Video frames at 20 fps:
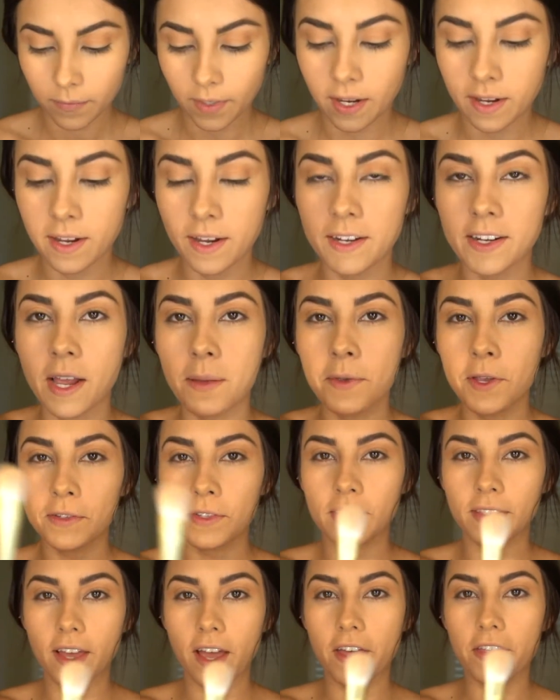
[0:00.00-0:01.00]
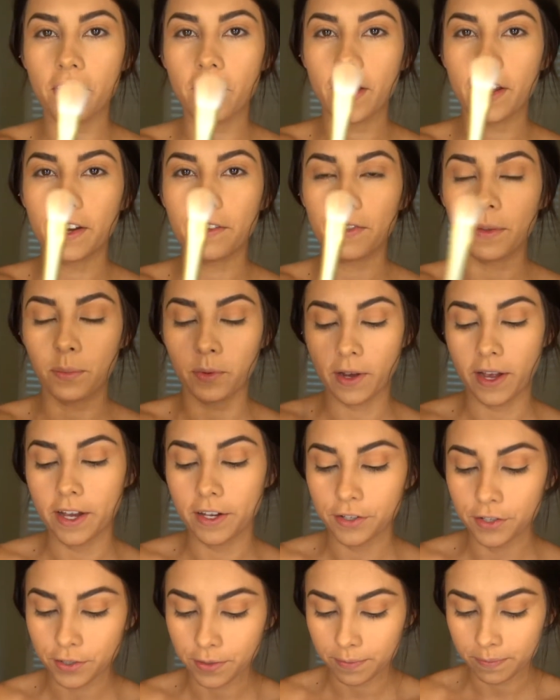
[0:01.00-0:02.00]
And I'm using the other end of the
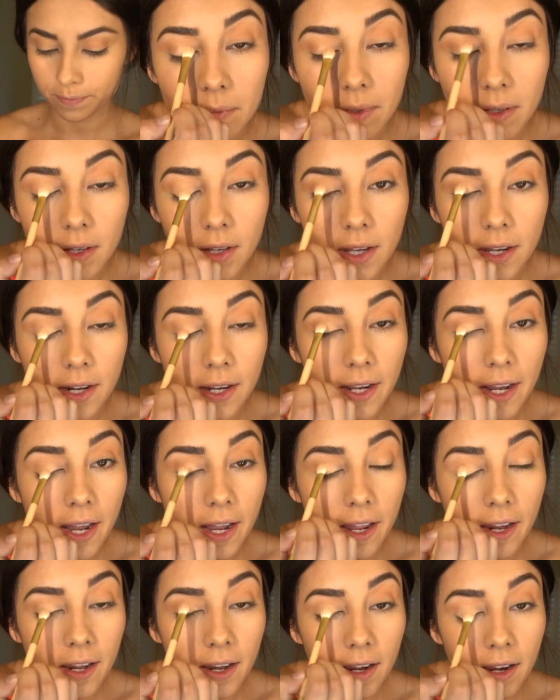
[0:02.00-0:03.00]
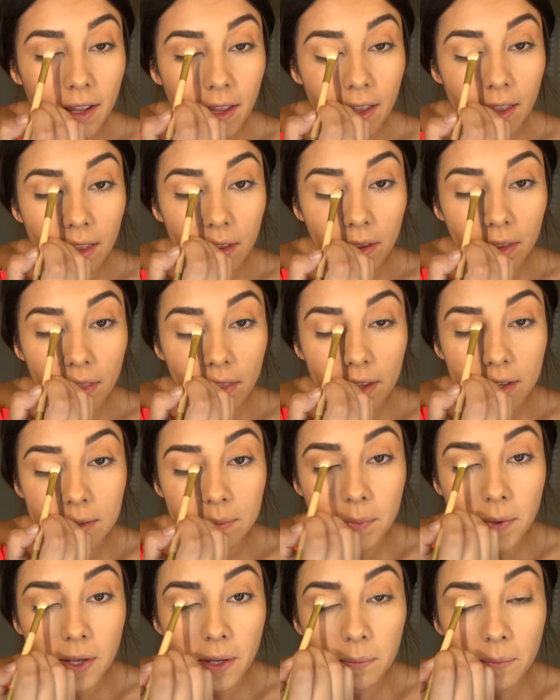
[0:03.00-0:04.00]
brush. And again, this
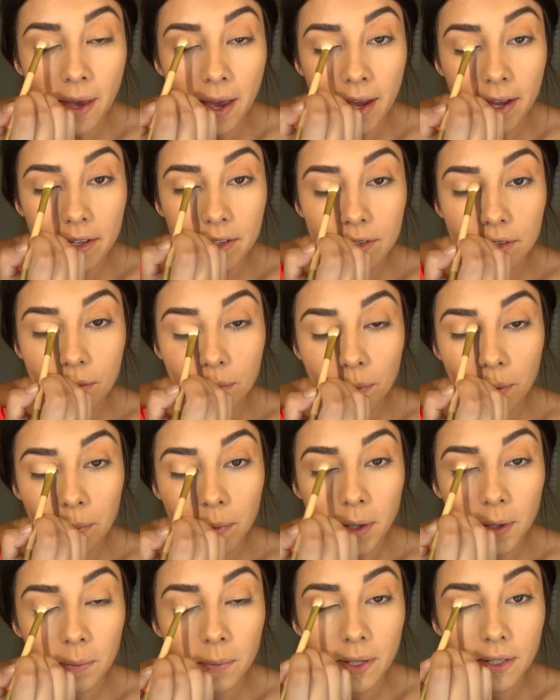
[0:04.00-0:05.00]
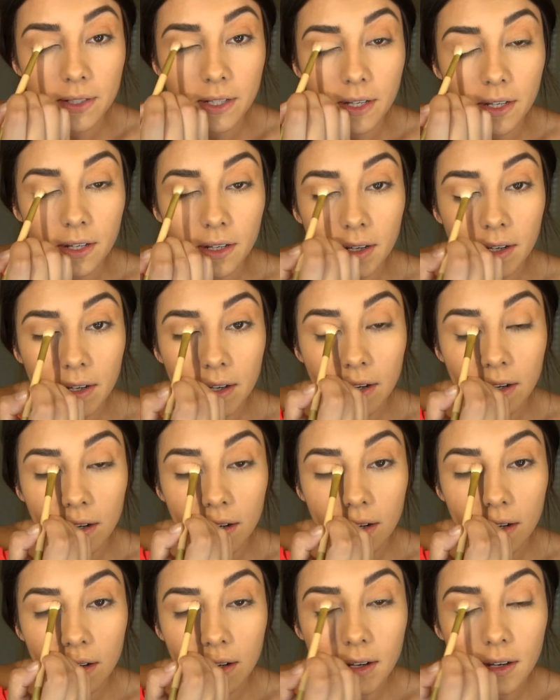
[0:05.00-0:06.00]
being a matte, super pigmented.
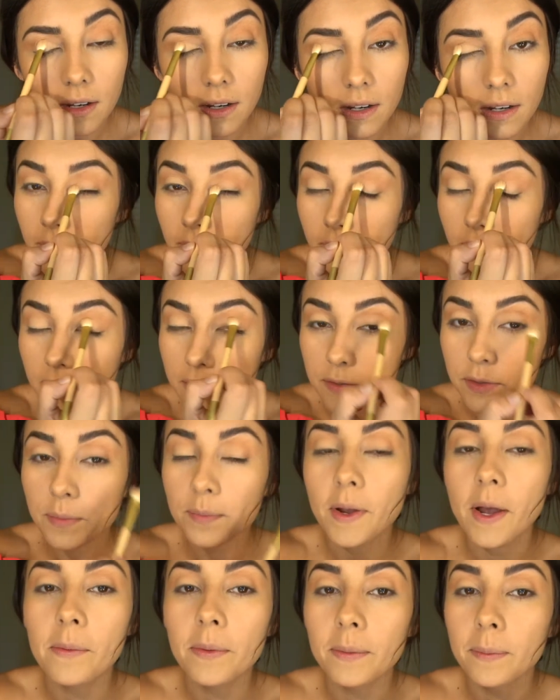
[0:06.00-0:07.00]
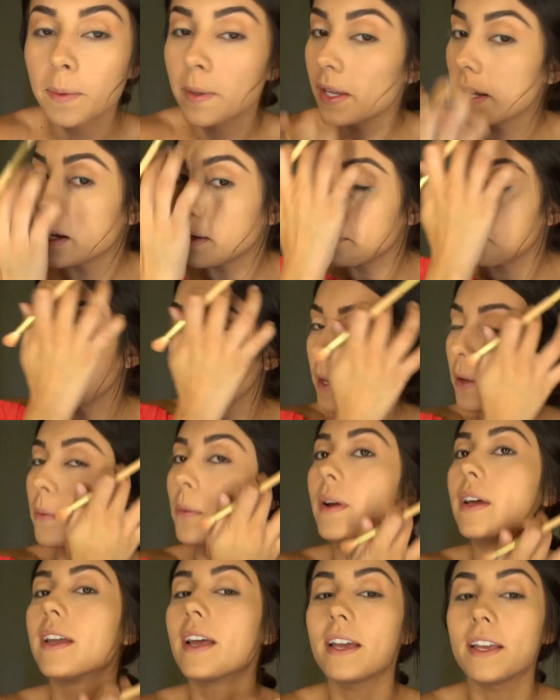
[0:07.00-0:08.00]
This will probably be
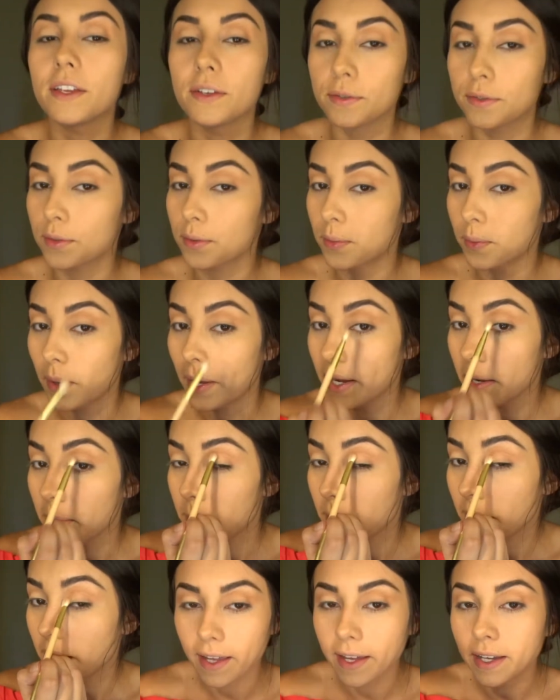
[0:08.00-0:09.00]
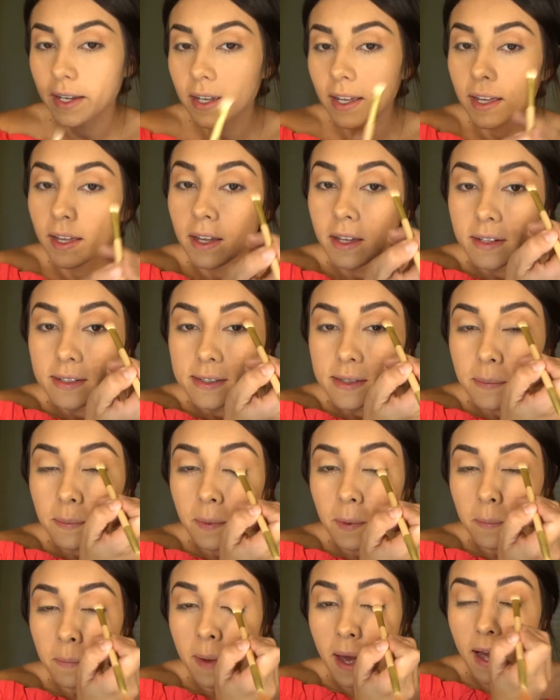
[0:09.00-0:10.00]
one I use quite a bit. Like a
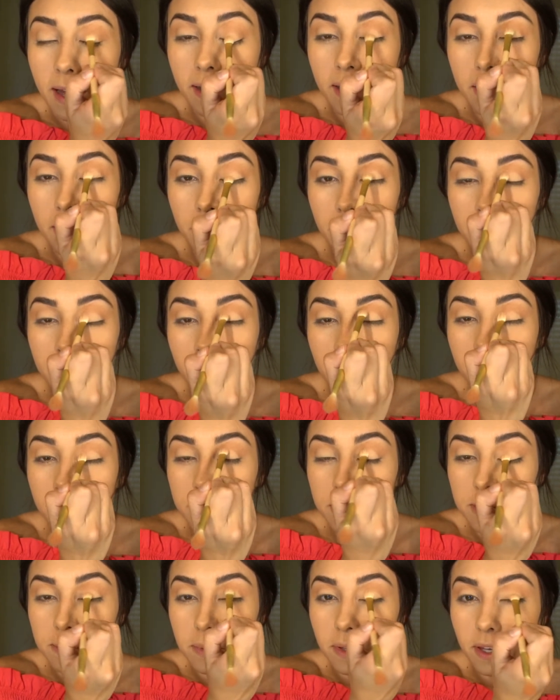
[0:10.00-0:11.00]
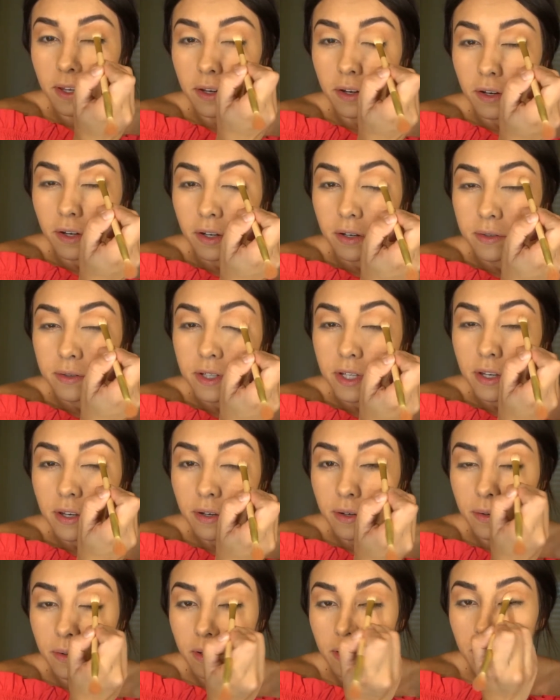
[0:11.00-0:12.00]
simple matte color that could just be like your
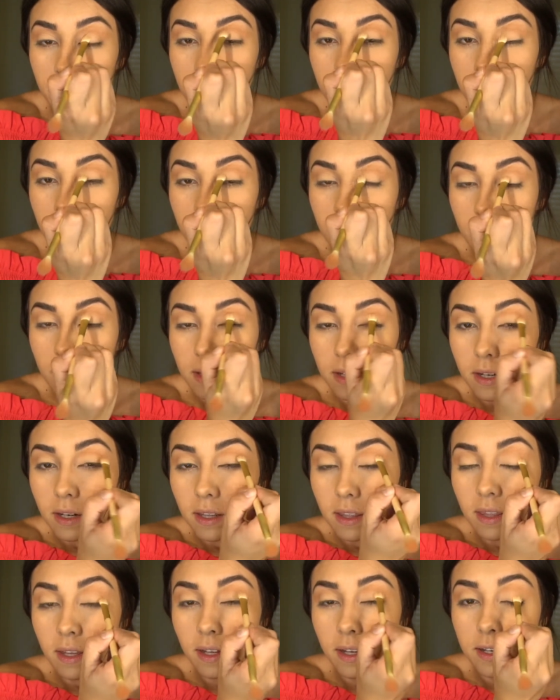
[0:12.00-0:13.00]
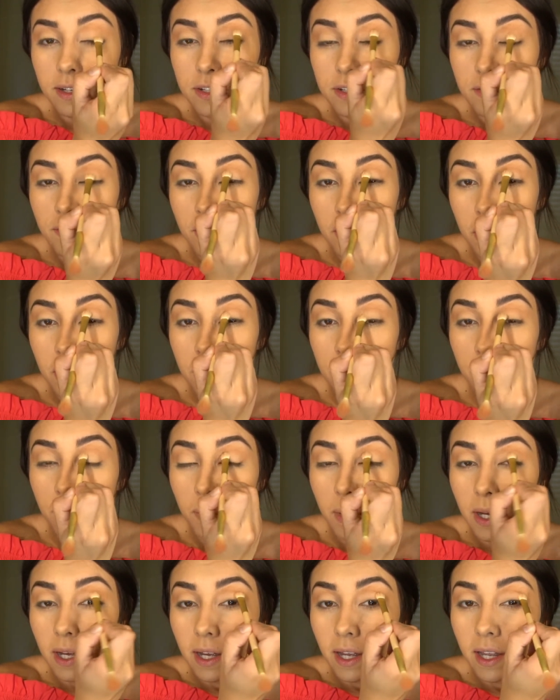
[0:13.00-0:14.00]
go-to. I think I just found a new
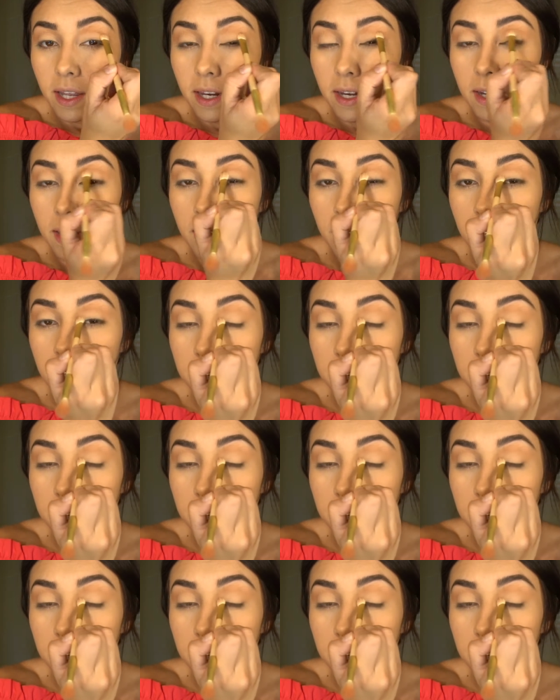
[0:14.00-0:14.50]
one.